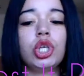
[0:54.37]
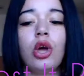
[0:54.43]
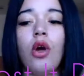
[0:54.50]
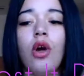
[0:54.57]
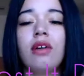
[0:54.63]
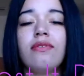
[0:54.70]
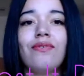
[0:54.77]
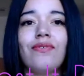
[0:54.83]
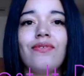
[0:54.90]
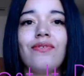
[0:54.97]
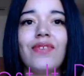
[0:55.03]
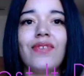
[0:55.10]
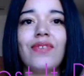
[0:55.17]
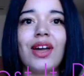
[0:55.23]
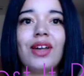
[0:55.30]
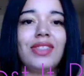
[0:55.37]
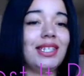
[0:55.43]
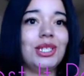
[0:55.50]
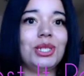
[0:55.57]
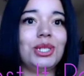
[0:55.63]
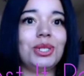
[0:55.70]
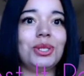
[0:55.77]
felt the need to
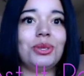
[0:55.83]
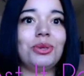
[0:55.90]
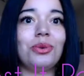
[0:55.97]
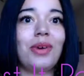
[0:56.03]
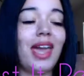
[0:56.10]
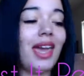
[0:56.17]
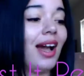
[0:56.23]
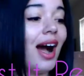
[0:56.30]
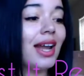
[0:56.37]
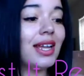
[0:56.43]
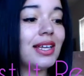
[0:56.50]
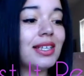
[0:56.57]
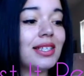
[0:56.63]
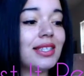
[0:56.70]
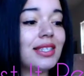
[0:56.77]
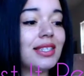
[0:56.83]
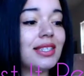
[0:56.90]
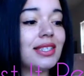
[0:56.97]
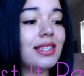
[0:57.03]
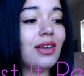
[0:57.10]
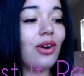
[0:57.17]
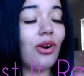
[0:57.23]
do a goddess
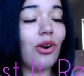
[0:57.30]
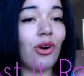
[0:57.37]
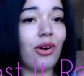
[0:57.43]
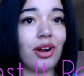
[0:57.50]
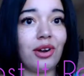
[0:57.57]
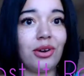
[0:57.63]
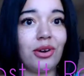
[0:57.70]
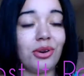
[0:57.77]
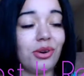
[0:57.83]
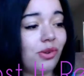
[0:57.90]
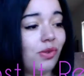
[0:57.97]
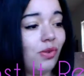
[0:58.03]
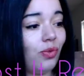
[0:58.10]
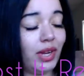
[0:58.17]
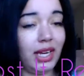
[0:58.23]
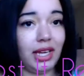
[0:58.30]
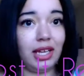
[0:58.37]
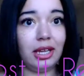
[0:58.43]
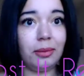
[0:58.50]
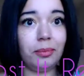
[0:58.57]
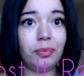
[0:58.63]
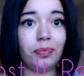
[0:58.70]
oracle
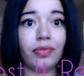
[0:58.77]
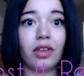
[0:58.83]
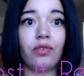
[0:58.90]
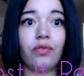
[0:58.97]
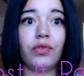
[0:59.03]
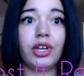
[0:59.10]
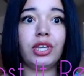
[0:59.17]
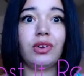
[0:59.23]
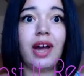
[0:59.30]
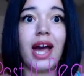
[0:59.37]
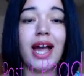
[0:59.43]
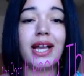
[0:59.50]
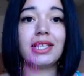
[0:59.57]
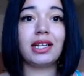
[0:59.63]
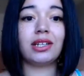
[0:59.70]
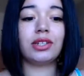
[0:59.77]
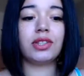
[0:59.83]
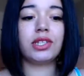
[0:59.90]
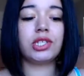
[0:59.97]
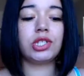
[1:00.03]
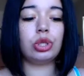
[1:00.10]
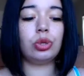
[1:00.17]
reading for you guys under
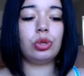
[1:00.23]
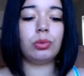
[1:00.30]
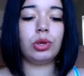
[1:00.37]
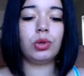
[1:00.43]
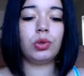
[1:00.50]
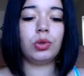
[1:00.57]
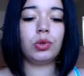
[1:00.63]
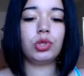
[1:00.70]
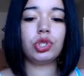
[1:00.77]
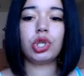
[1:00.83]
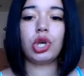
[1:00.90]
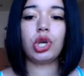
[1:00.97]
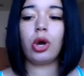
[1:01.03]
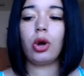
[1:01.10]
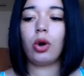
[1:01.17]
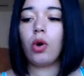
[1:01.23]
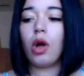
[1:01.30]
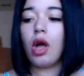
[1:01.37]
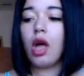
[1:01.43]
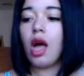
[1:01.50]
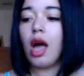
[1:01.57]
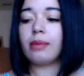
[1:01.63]
this new moon. So
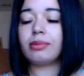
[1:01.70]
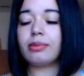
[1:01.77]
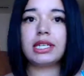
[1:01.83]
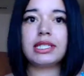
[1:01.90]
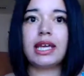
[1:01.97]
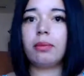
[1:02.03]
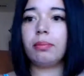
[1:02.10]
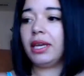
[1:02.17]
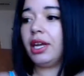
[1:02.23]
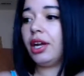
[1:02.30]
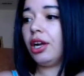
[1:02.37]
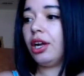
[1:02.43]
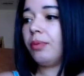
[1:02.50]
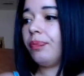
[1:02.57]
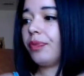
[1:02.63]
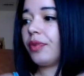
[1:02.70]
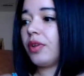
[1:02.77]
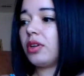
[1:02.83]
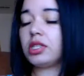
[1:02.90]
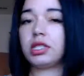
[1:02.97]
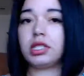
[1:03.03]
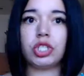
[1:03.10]
I'm just gonna set up here, I'm
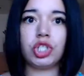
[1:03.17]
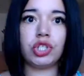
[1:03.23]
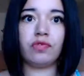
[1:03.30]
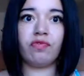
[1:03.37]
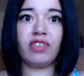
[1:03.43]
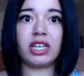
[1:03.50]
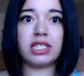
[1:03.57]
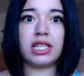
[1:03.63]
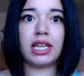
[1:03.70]
gonna fix the